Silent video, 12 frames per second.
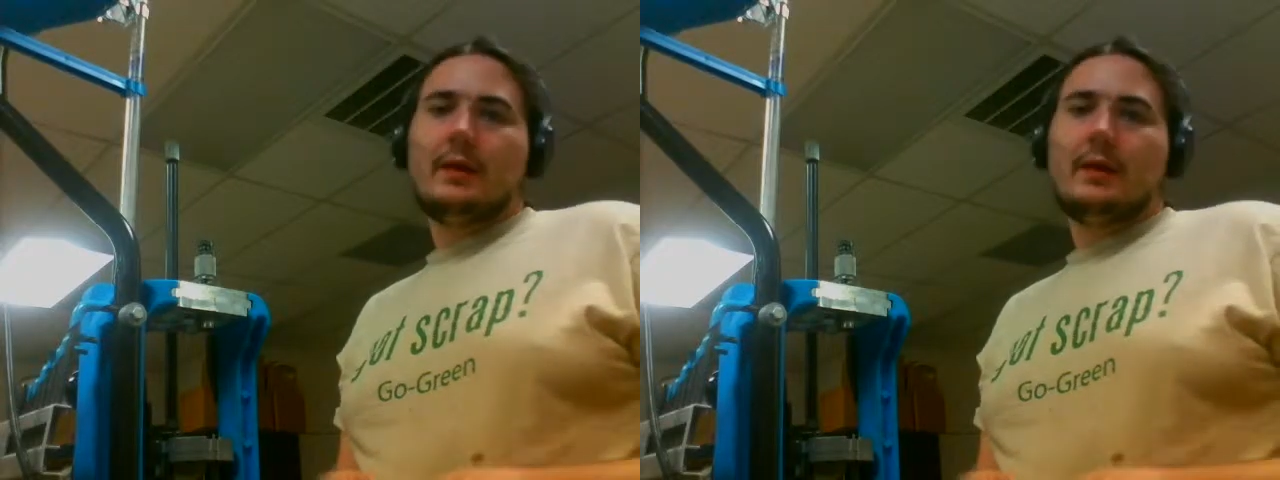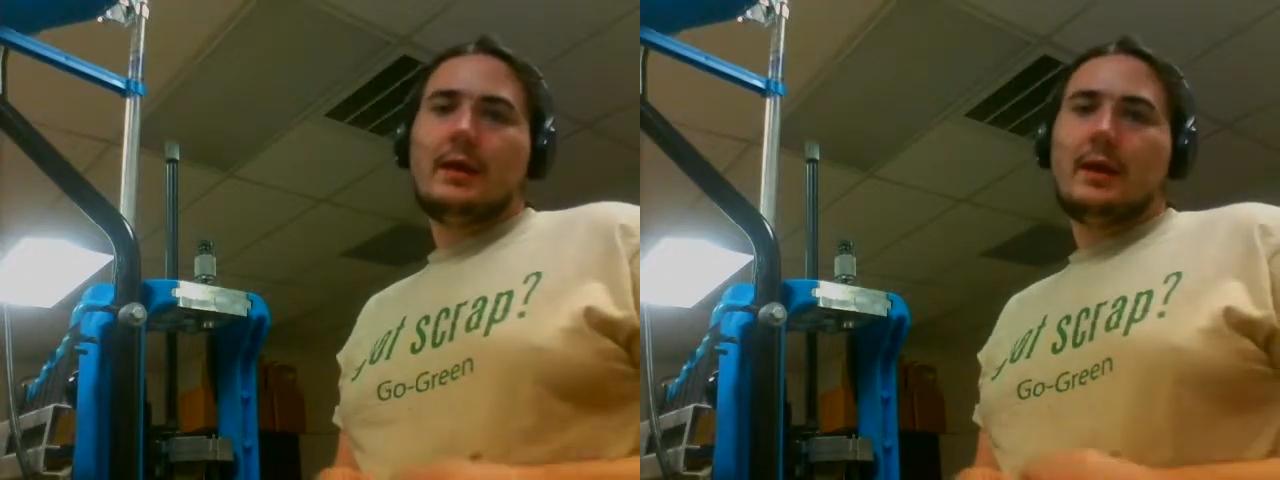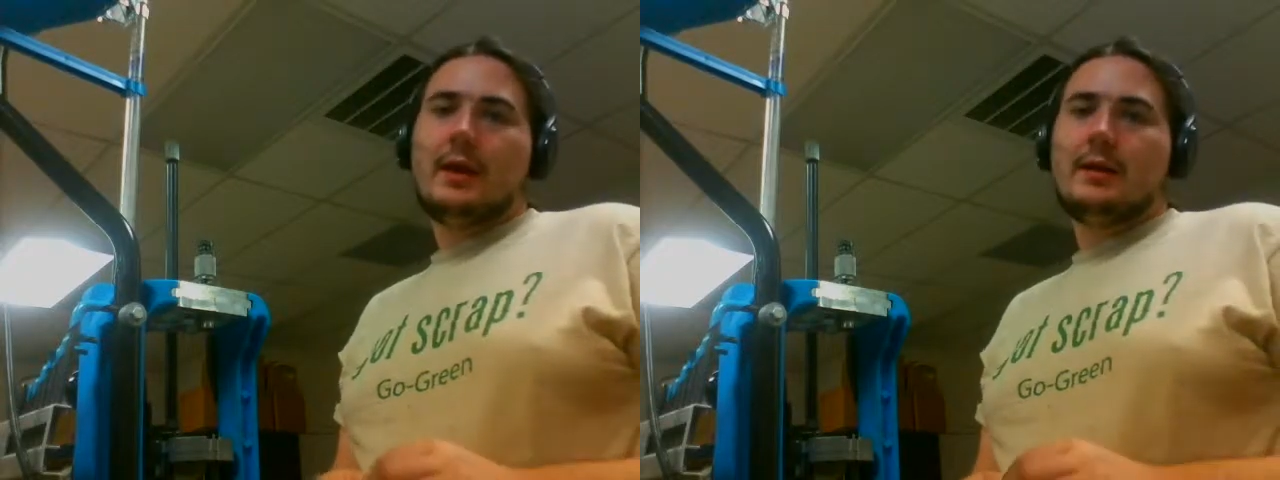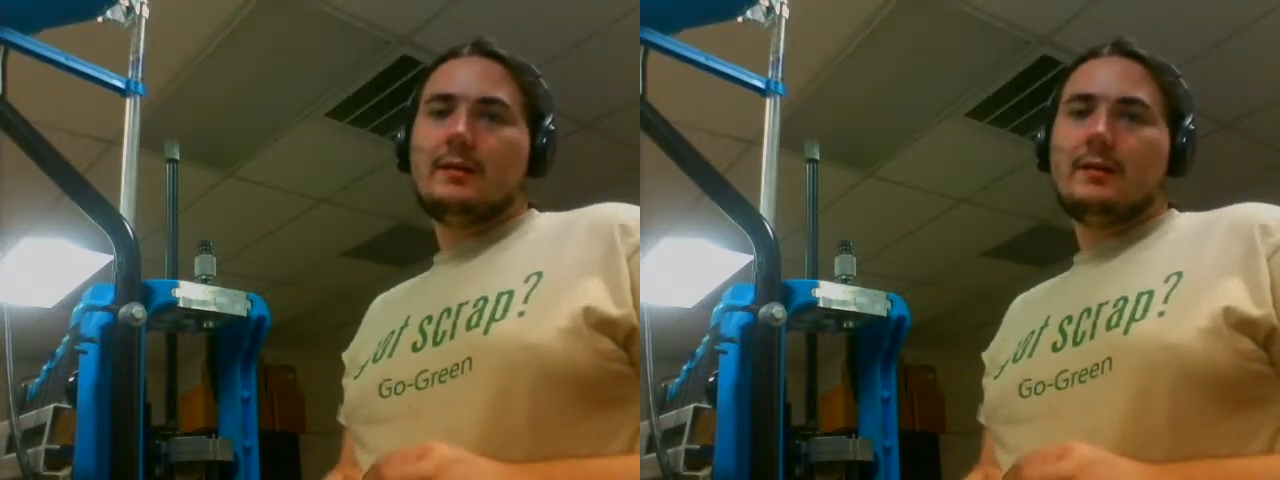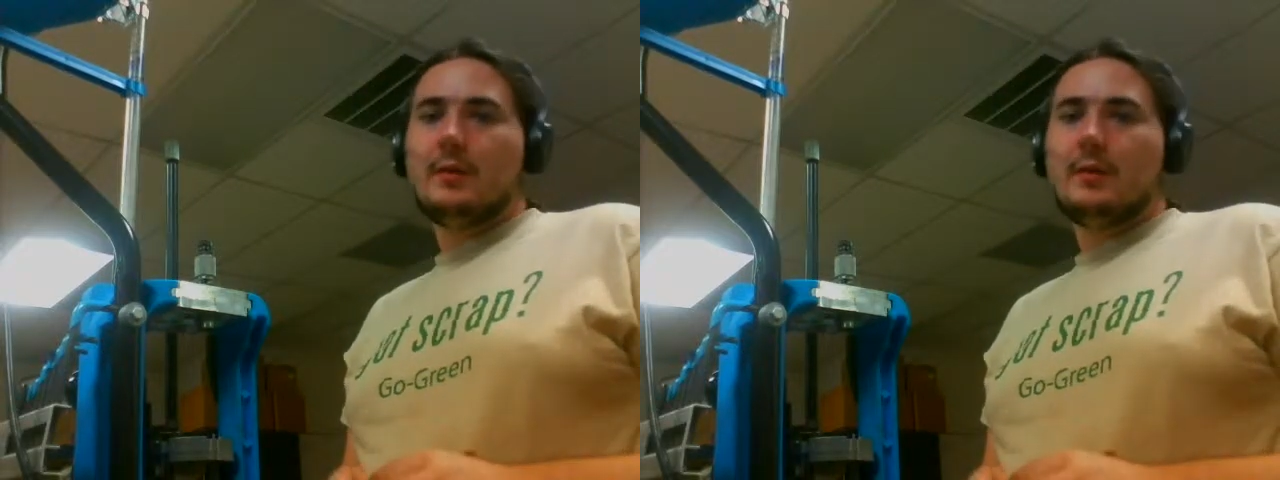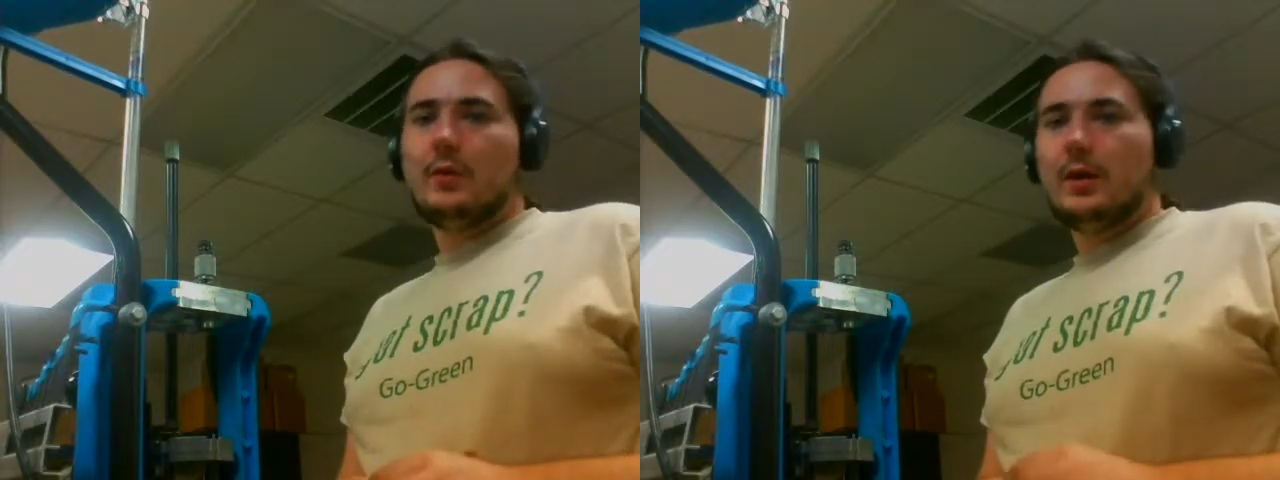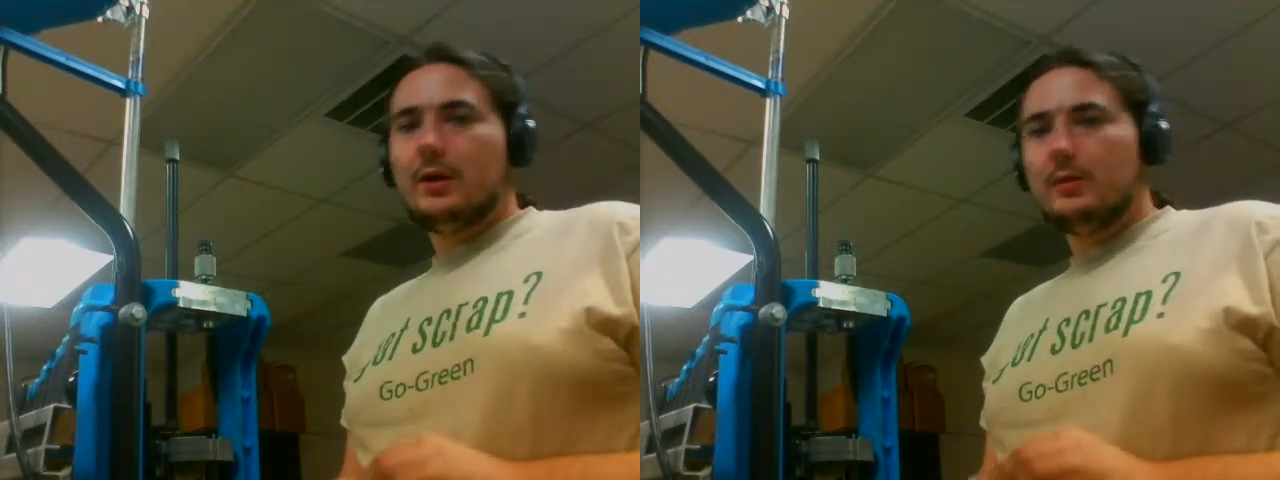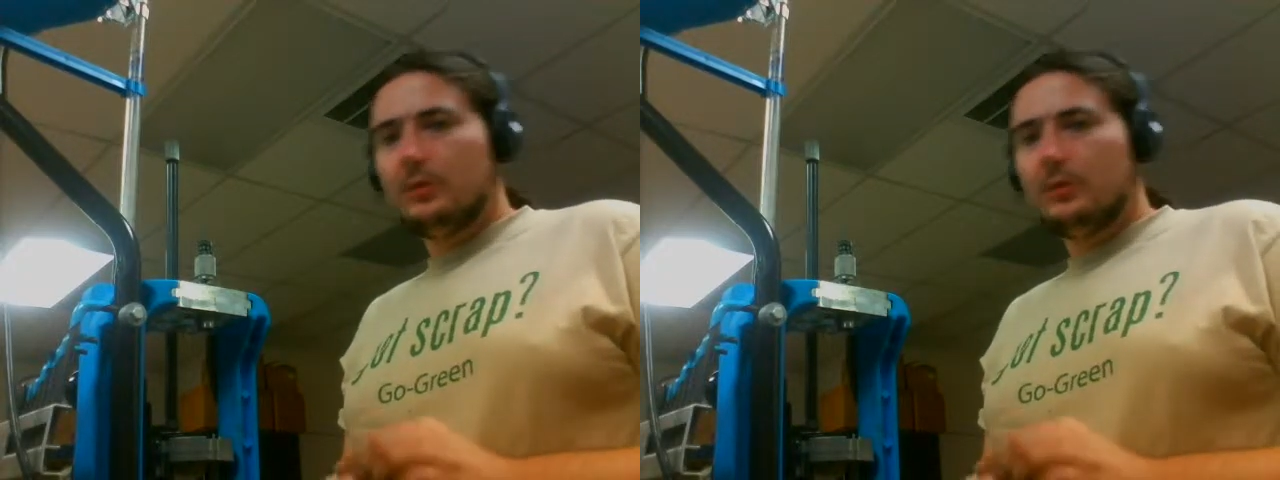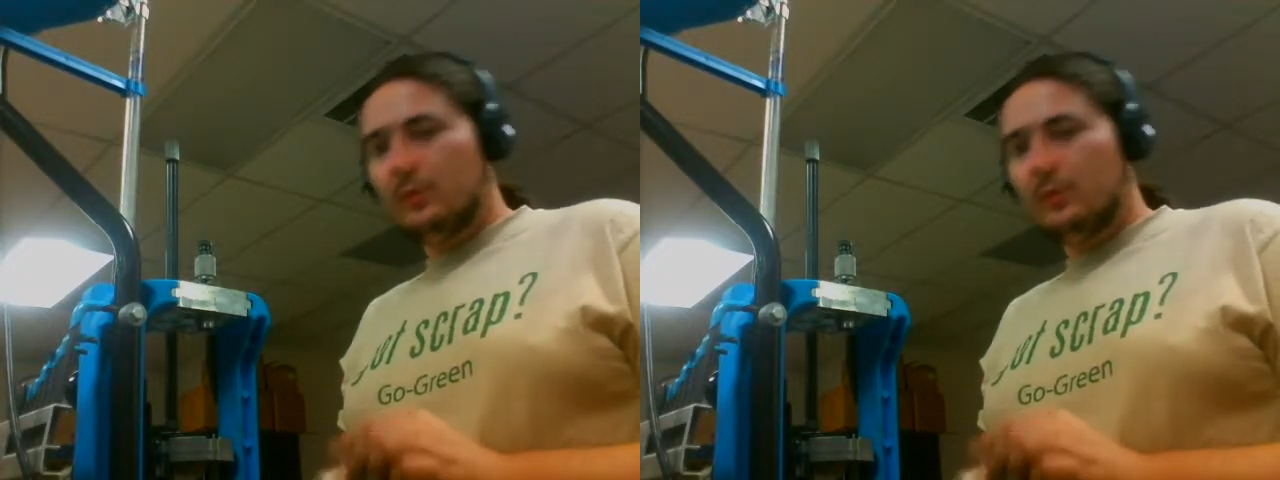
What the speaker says: and it's an upgrade